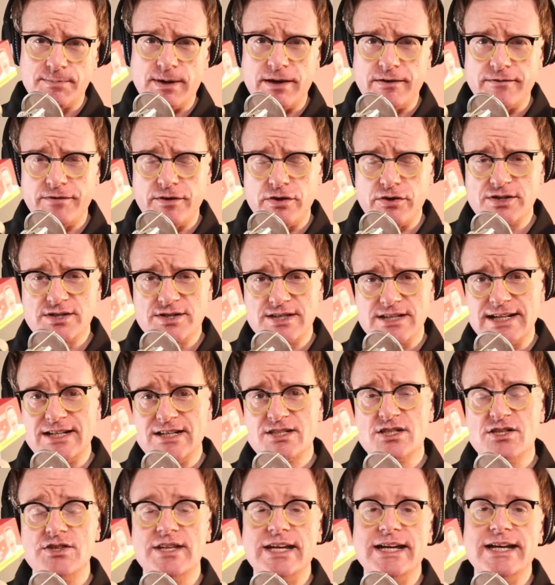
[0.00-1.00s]
about
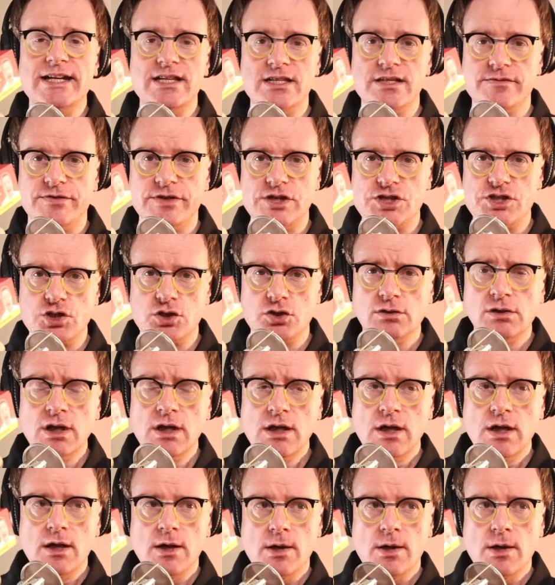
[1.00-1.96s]
focusing to the individual.